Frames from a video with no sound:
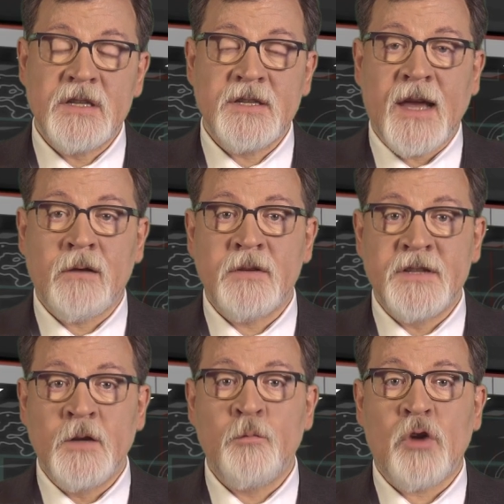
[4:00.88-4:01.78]

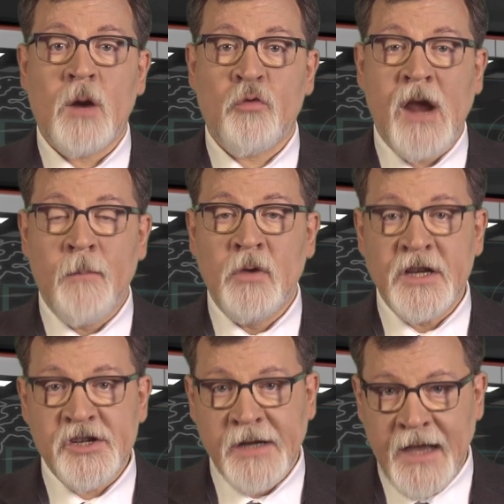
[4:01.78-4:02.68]
standards and improper
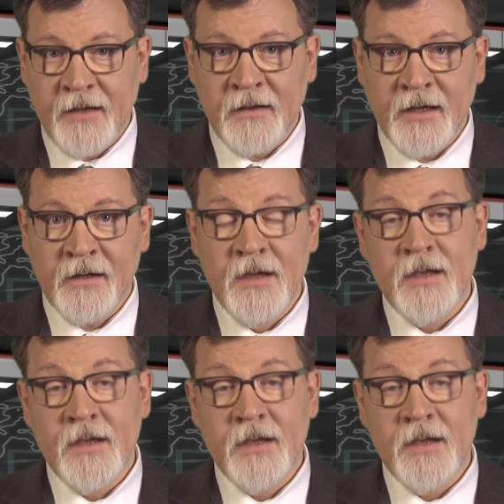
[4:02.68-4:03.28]
ammunition handling.